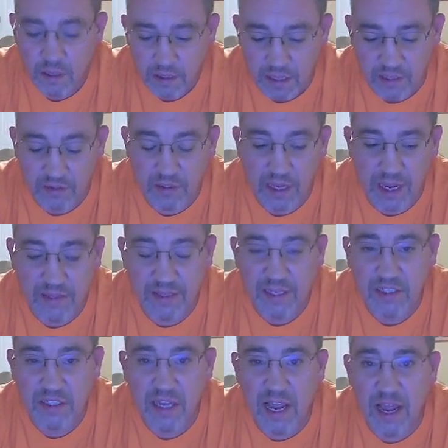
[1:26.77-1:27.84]
Now, at
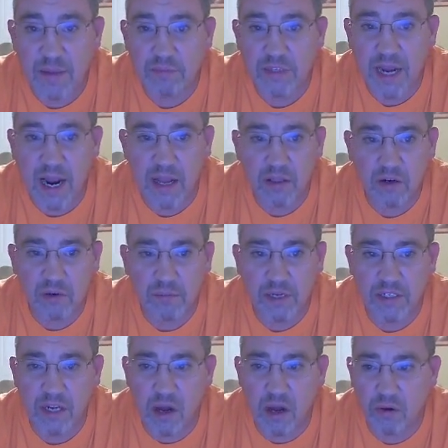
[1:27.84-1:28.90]
this time, Tyler, my
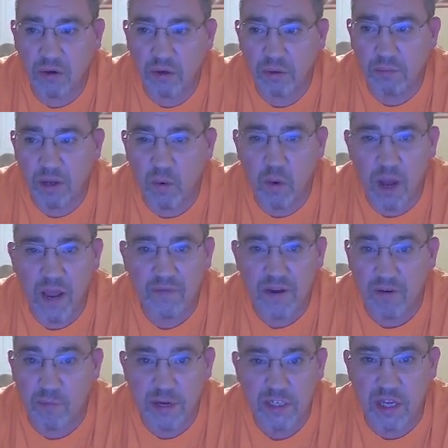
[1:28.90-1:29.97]
daughter, my wife,
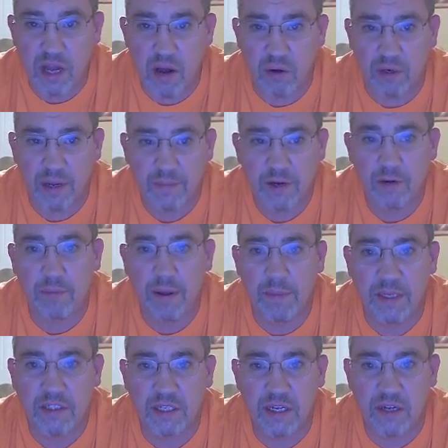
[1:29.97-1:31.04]
everybody's gone. I'm here by
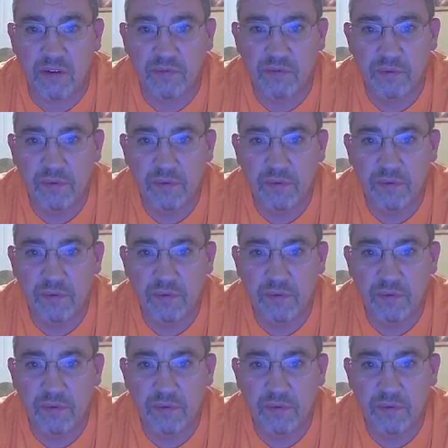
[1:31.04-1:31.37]
myself.